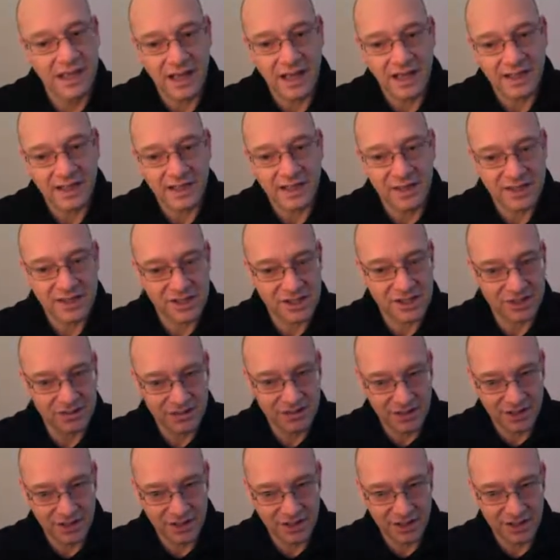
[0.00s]
And then it
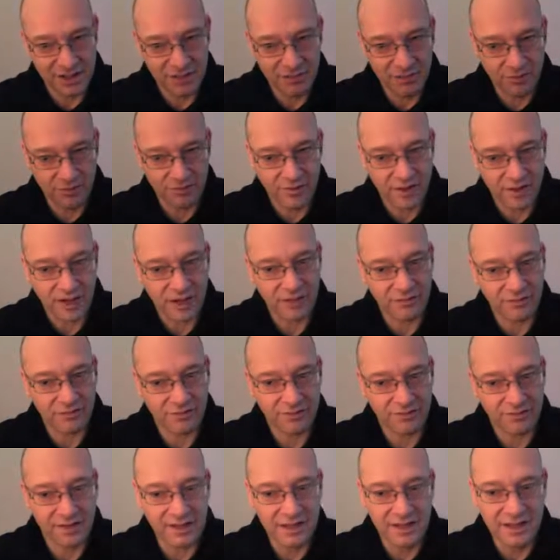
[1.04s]
shows a general
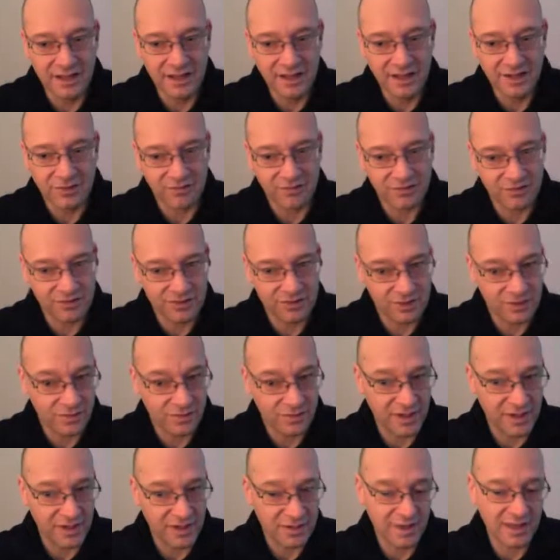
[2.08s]
recovery through to
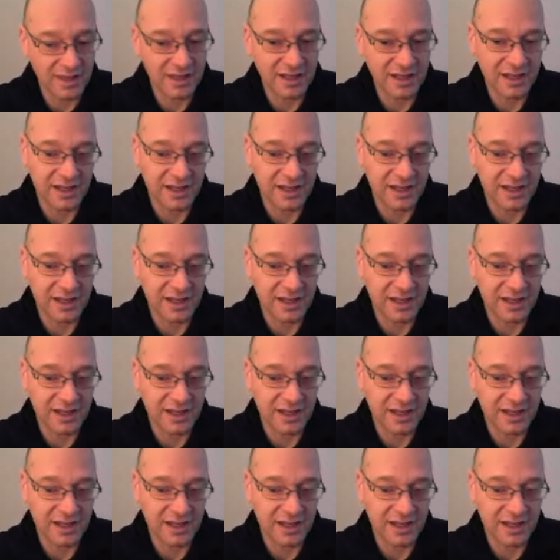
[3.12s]
2020,